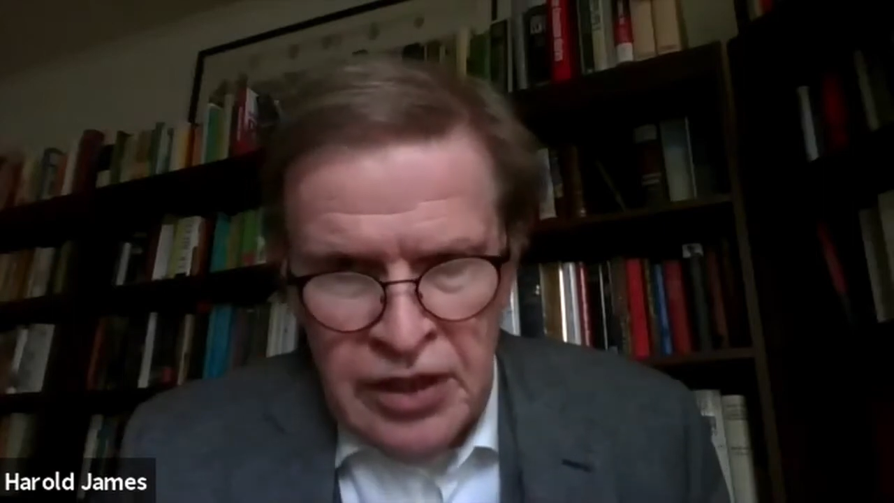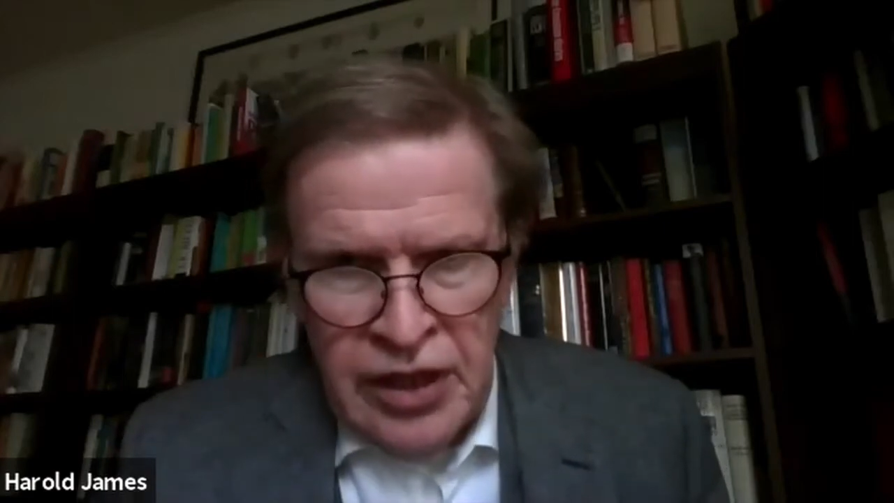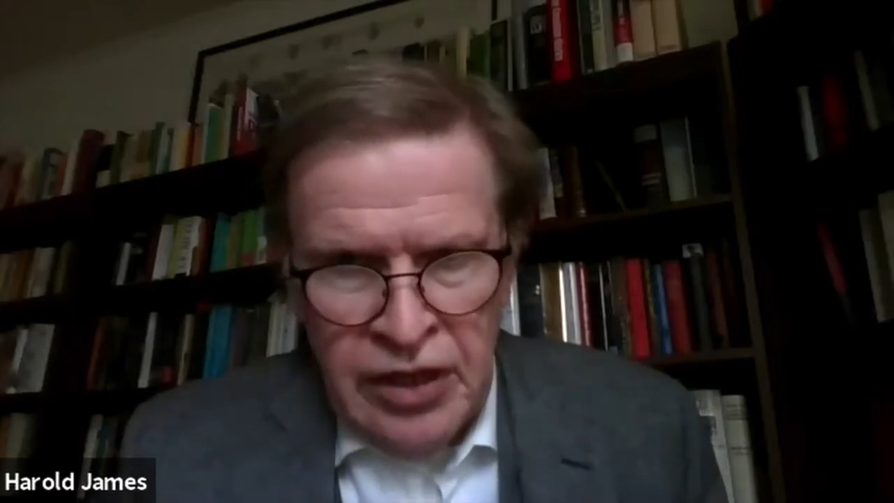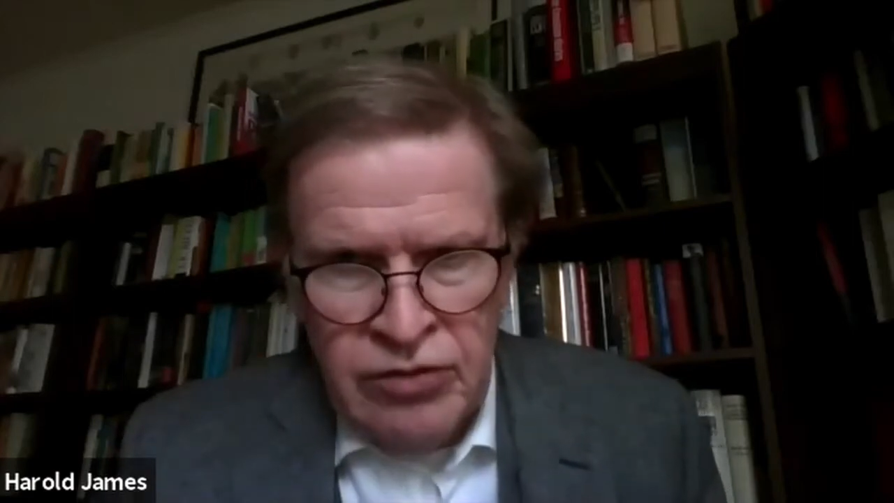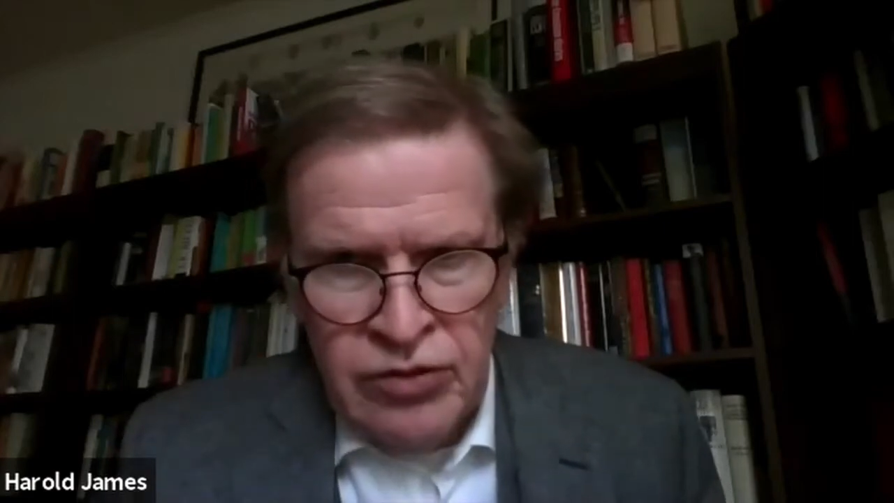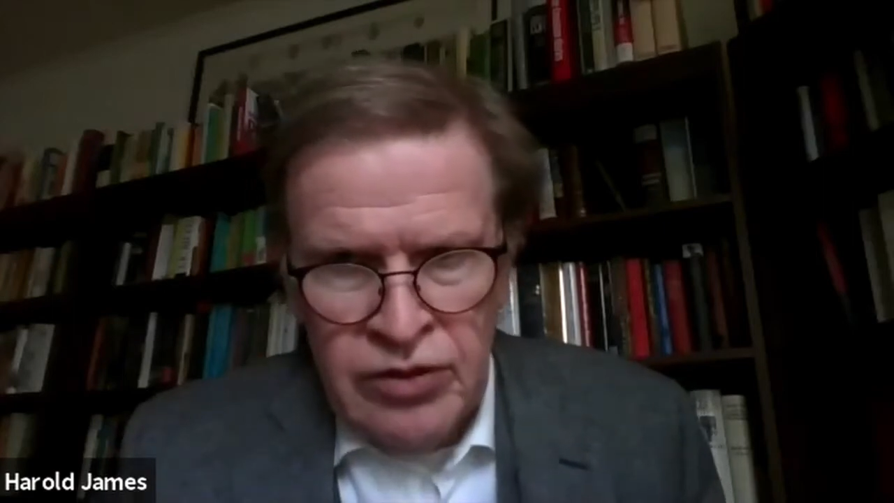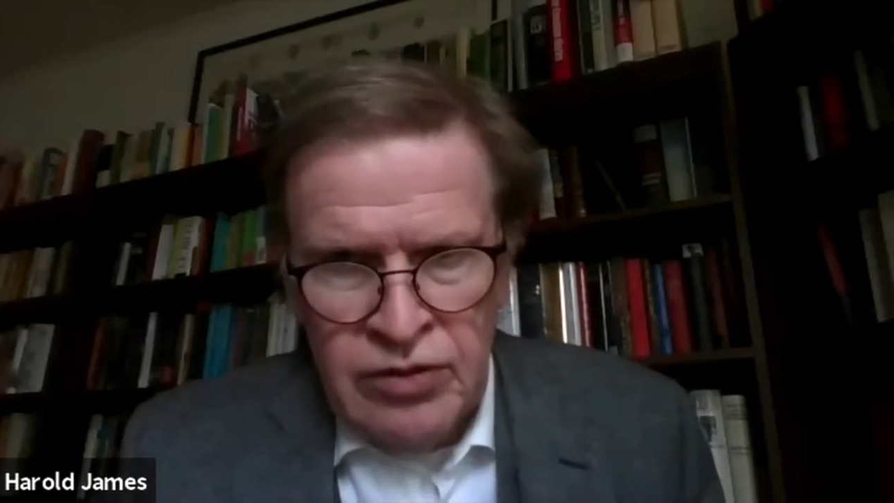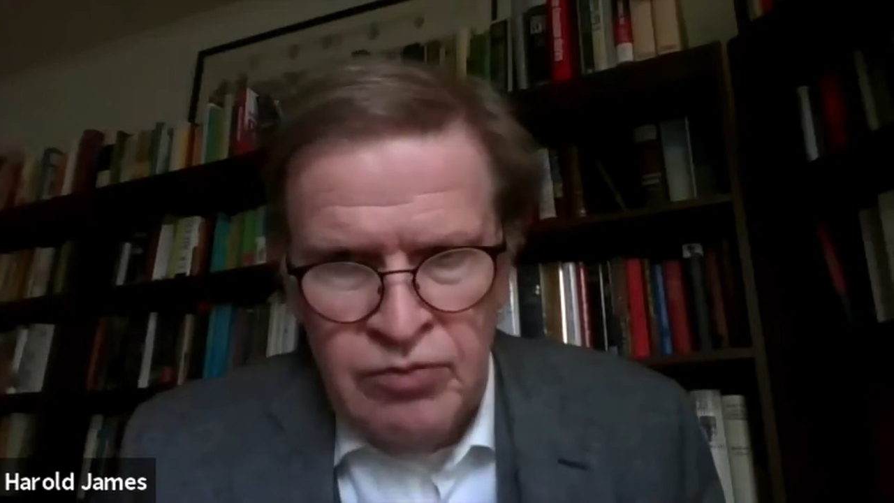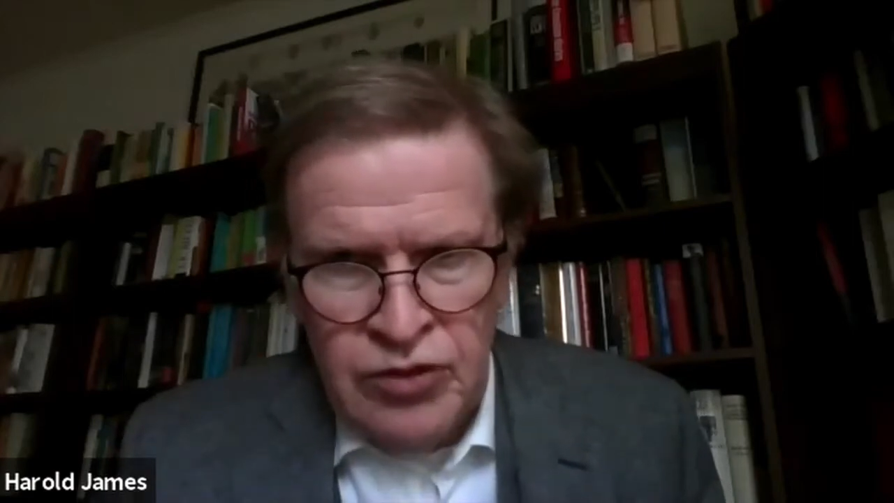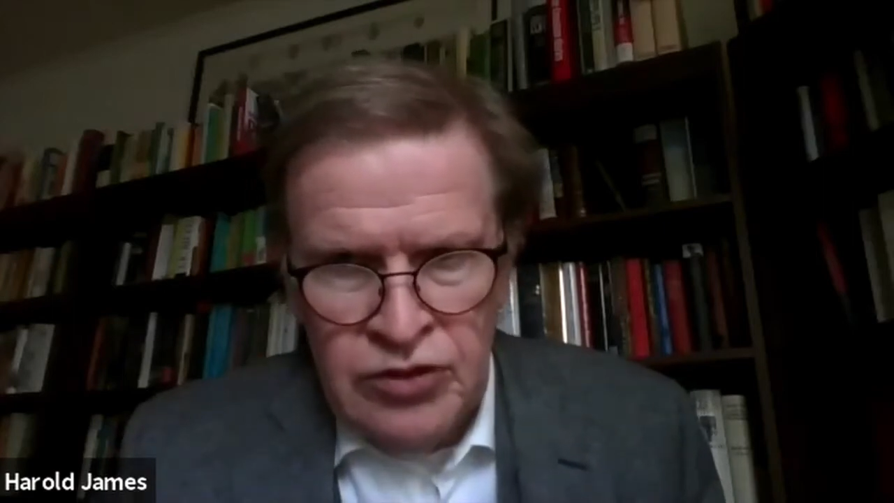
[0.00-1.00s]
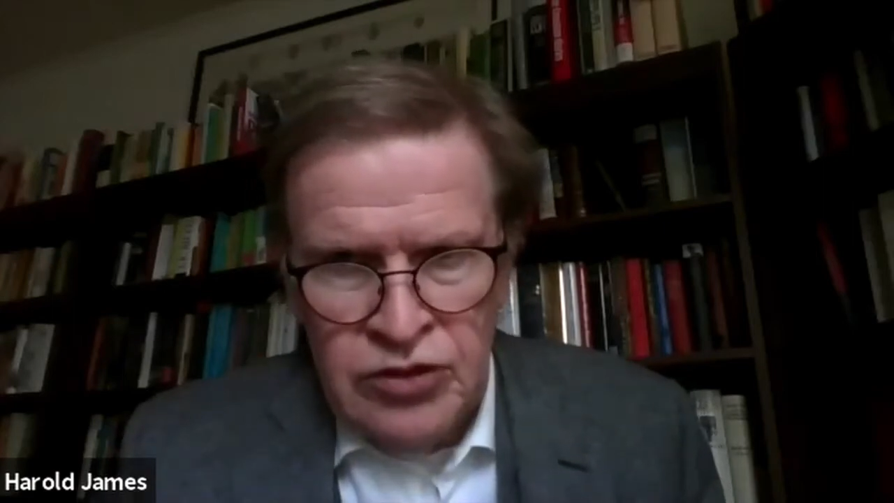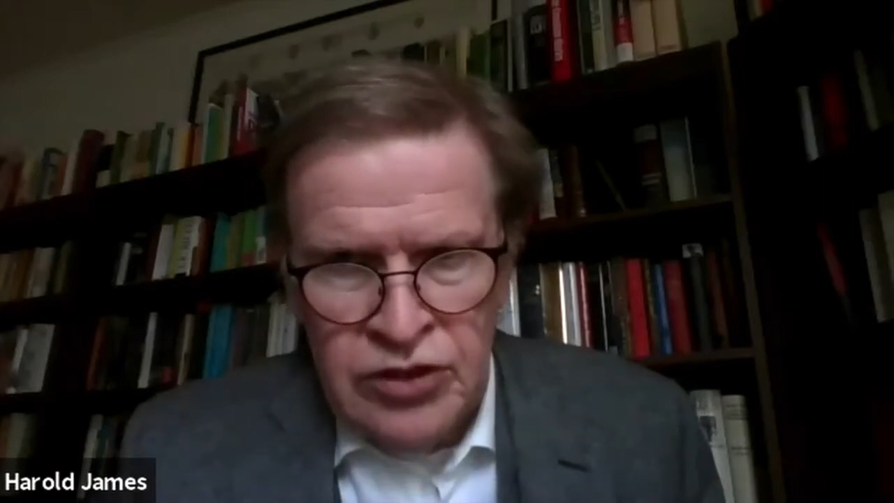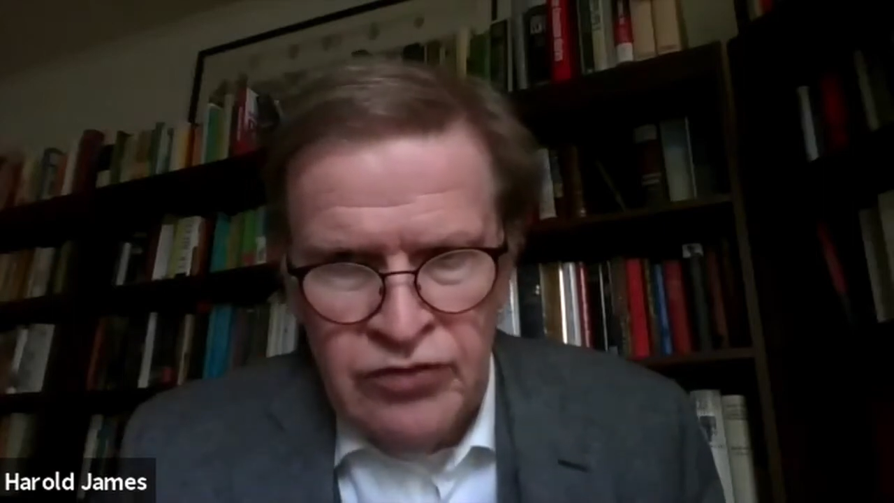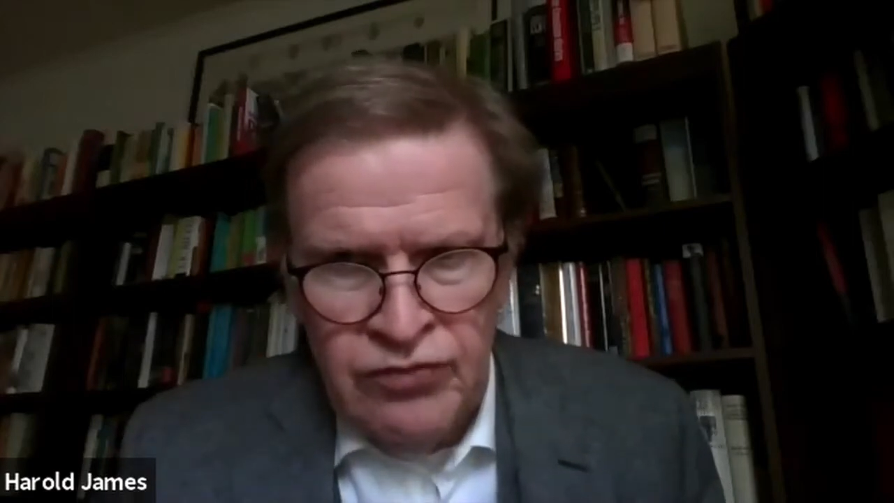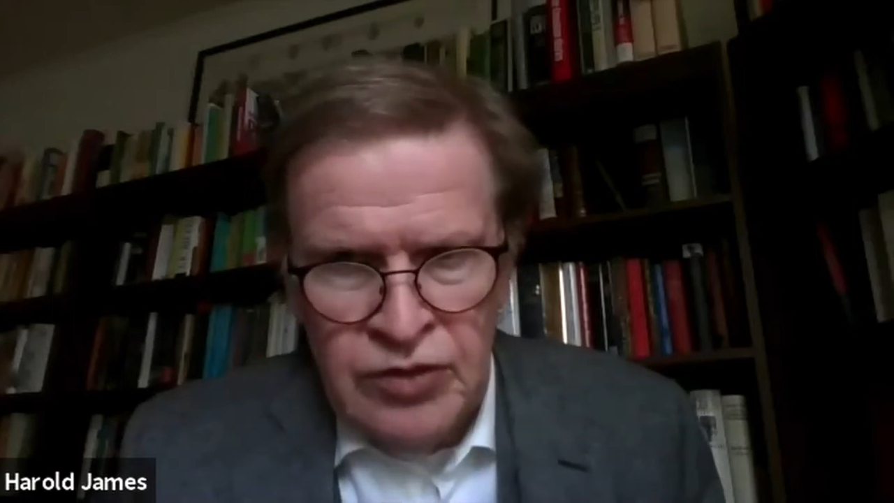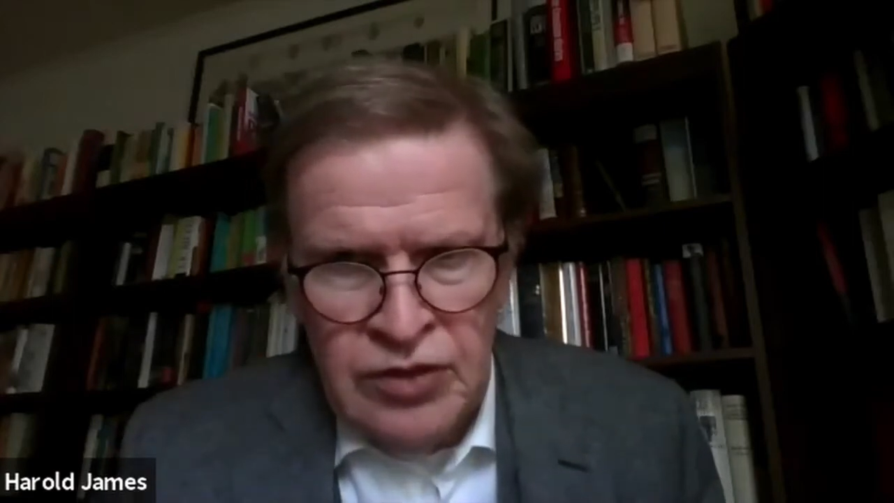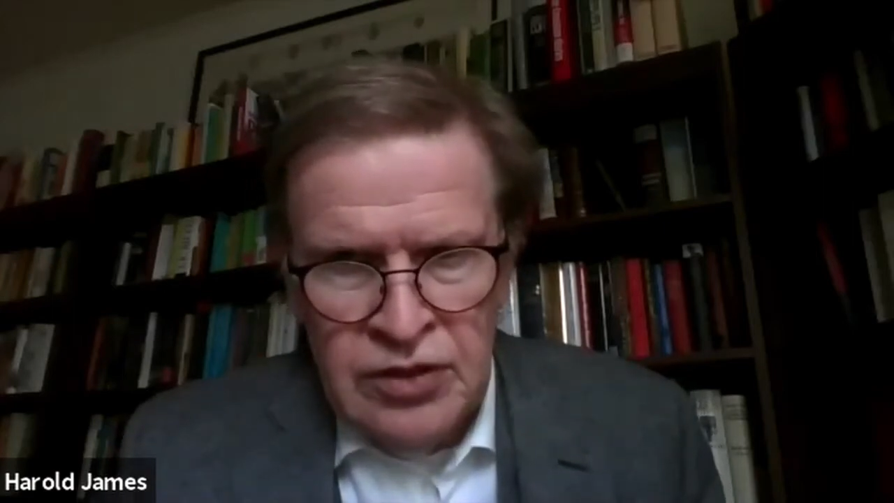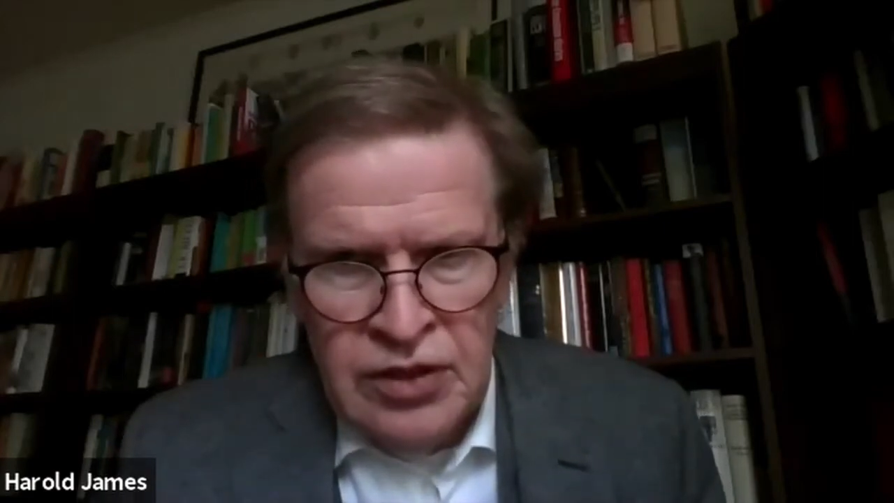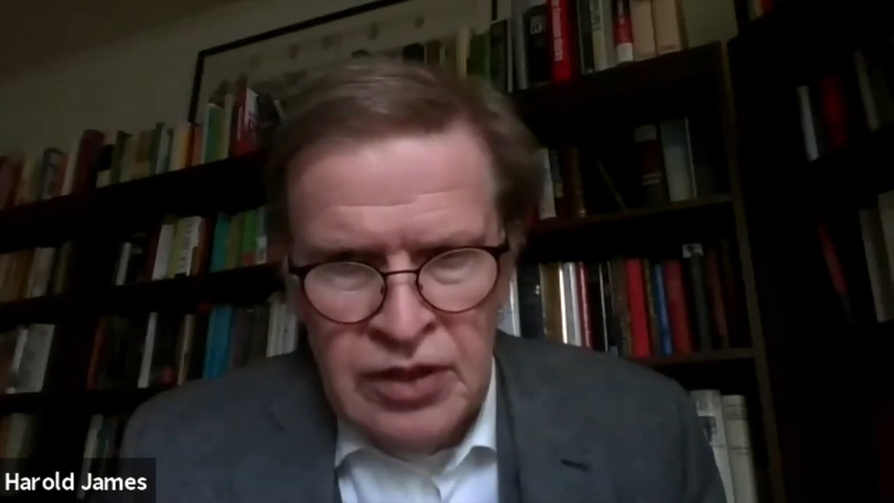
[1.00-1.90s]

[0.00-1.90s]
how the British government